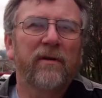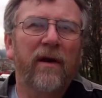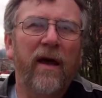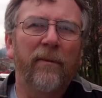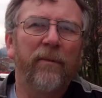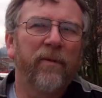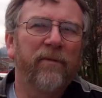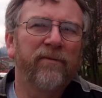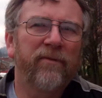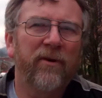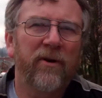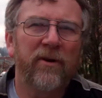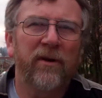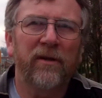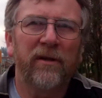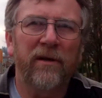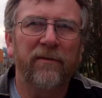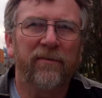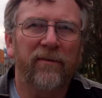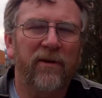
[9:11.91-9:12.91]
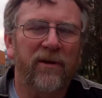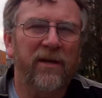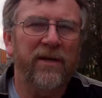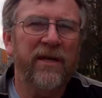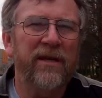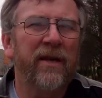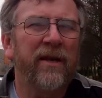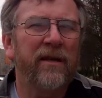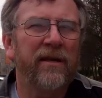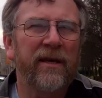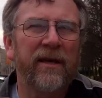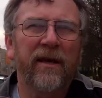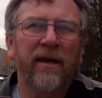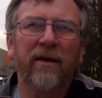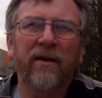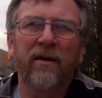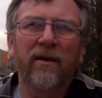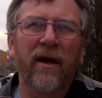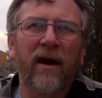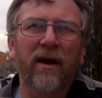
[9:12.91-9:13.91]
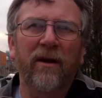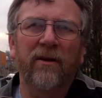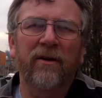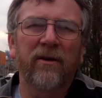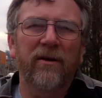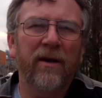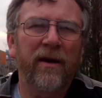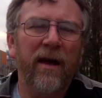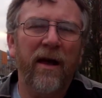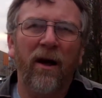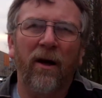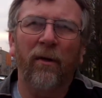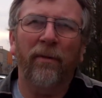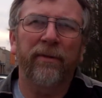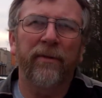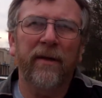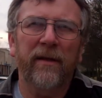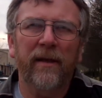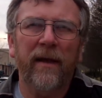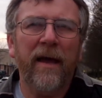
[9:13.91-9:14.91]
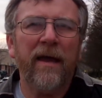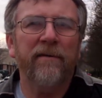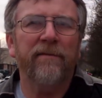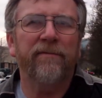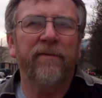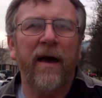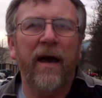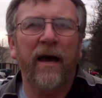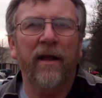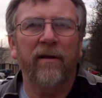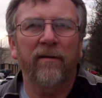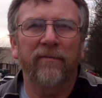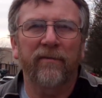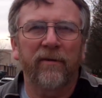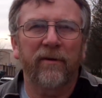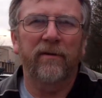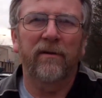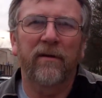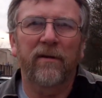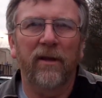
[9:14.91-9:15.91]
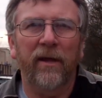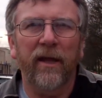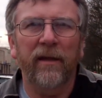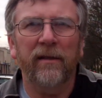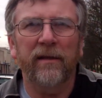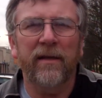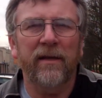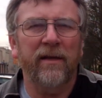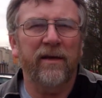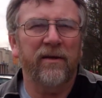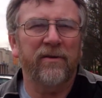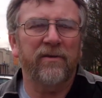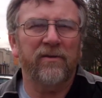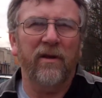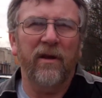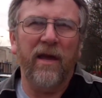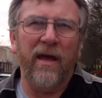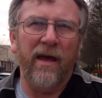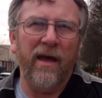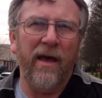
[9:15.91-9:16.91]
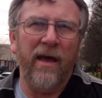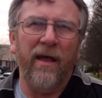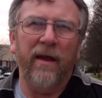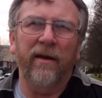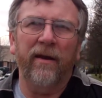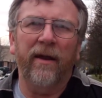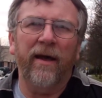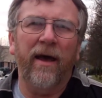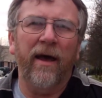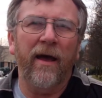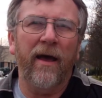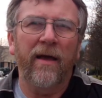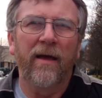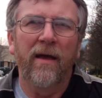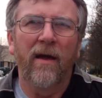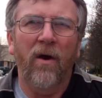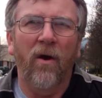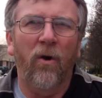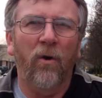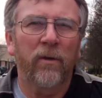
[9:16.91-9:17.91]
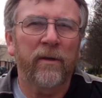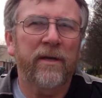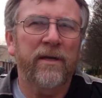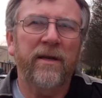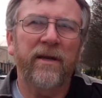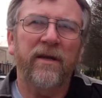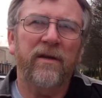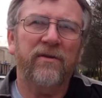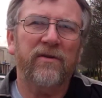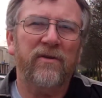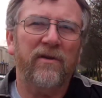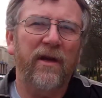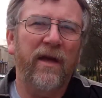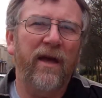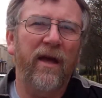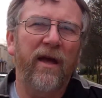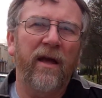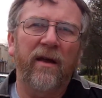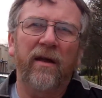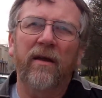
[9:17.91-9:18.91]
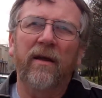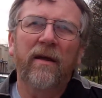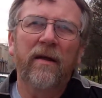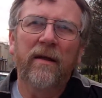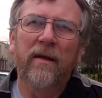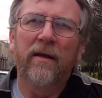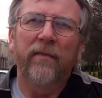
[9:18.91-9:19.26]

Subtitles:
I prefer you live clean and get a good, healthy life out of cleanliness and holiness and.